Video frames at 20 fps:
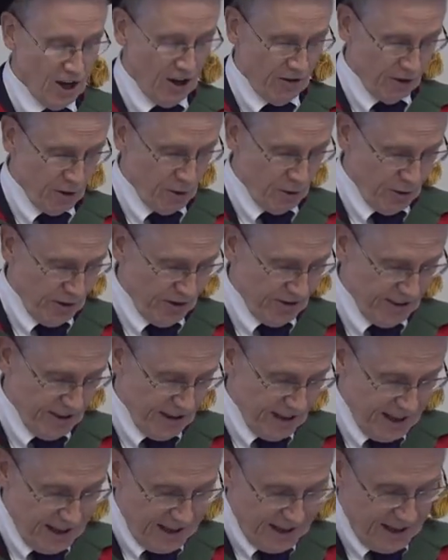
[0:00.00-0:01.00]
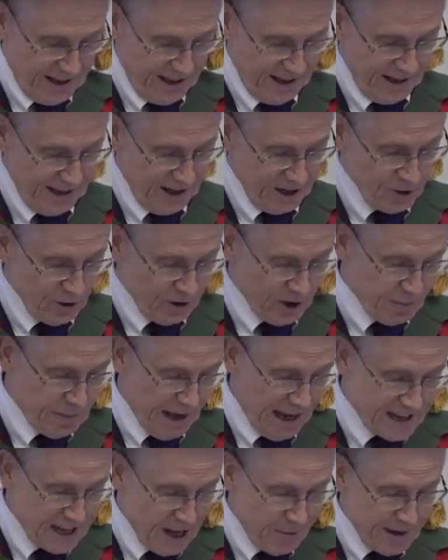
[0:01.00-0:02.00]
Of course, uh, during the
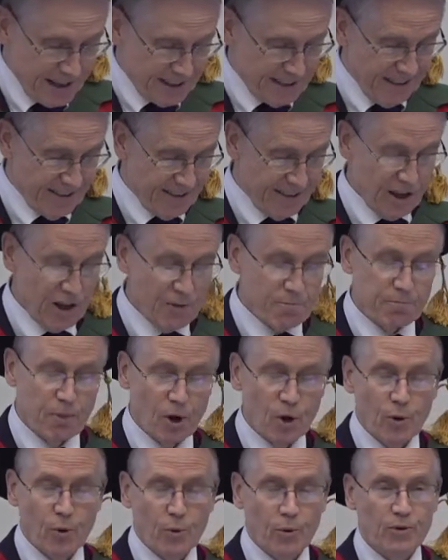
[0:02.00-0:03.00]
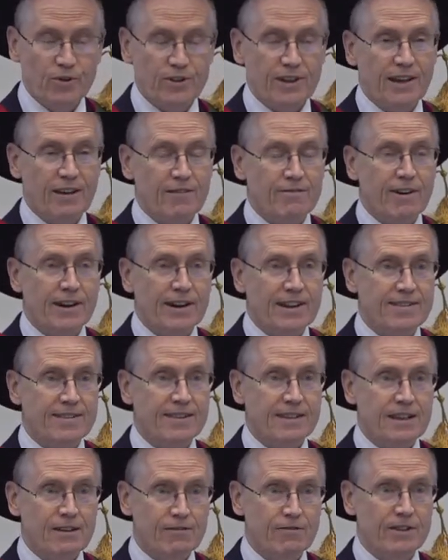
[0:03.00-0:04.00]
pandemic, this posed a very
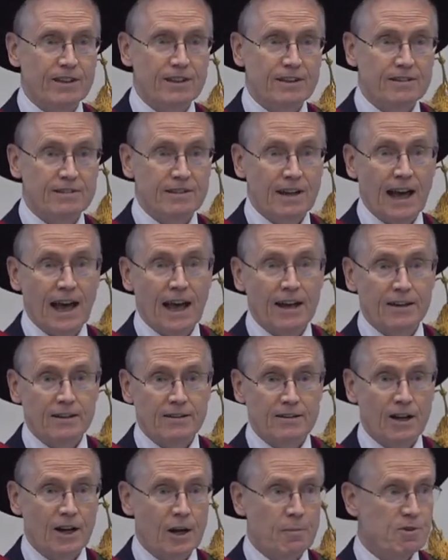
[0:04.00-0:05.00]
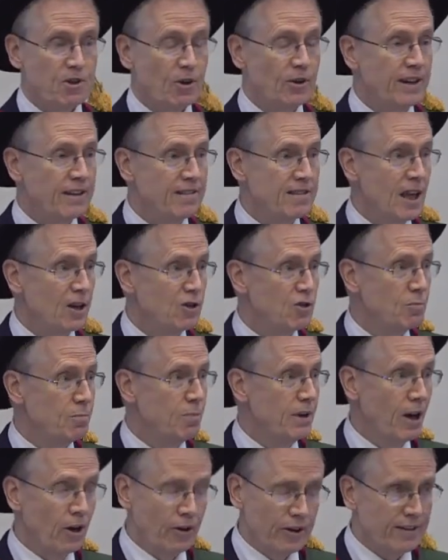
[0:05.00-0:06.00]
significant and at times
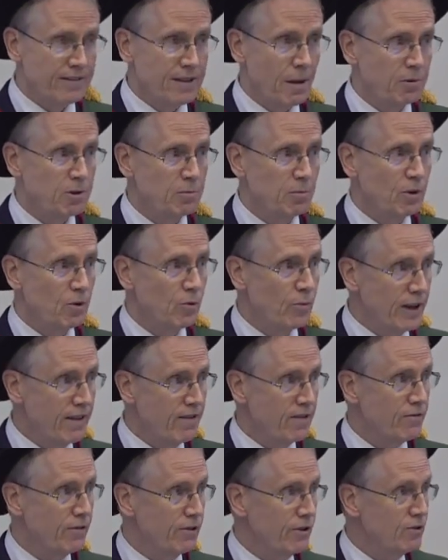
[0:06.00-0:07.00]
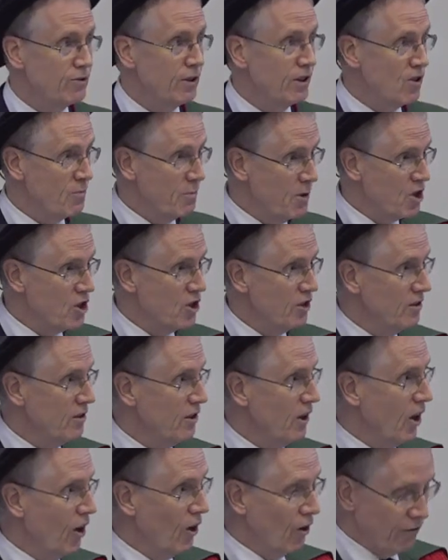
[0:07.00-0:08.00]
unaccept- unacceptable risk for the transmission
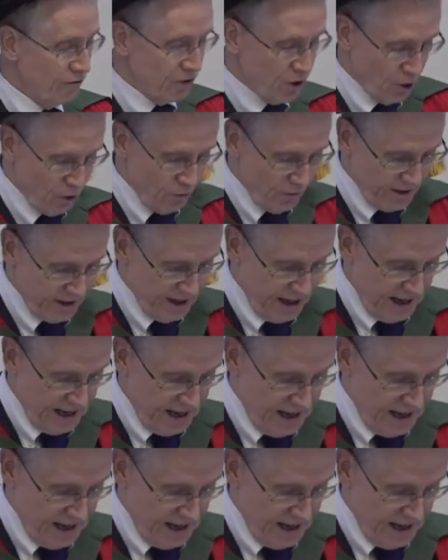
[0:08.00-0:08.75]
of COVID.